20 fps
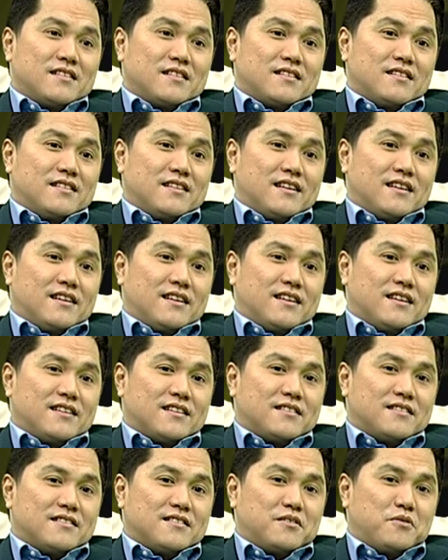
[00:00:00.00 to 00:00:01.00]

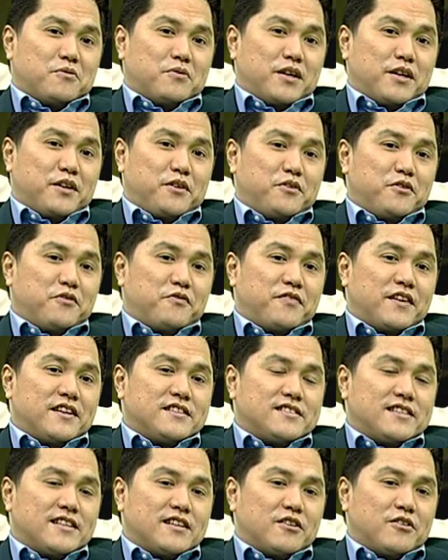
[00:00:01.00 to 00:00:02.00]
Then when you
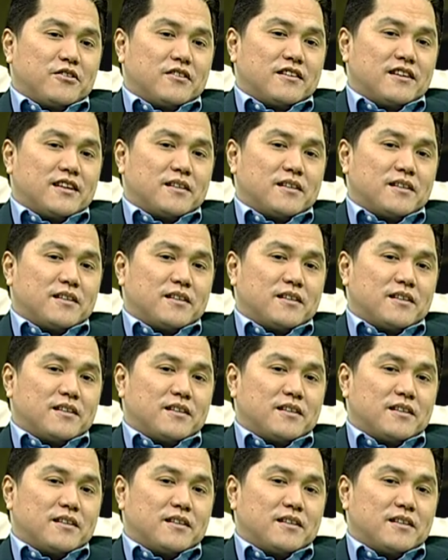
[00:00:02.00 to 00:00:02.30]
facing on